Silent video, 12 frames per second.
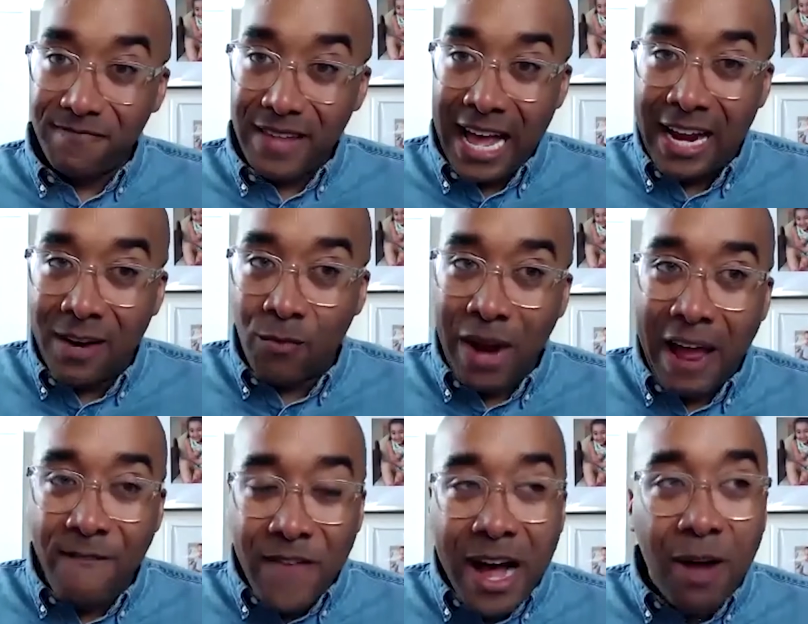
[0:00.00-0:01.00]
And when I
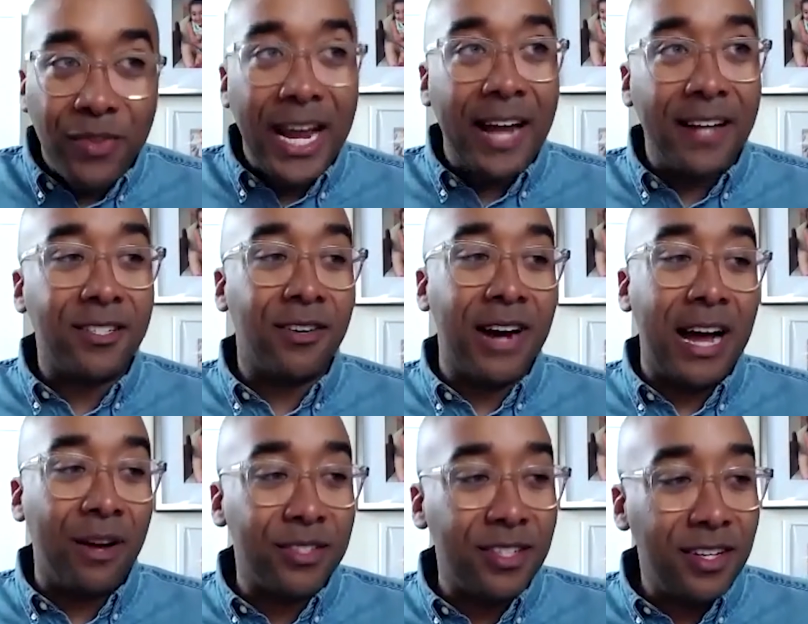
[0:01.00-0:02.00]
found the answer out,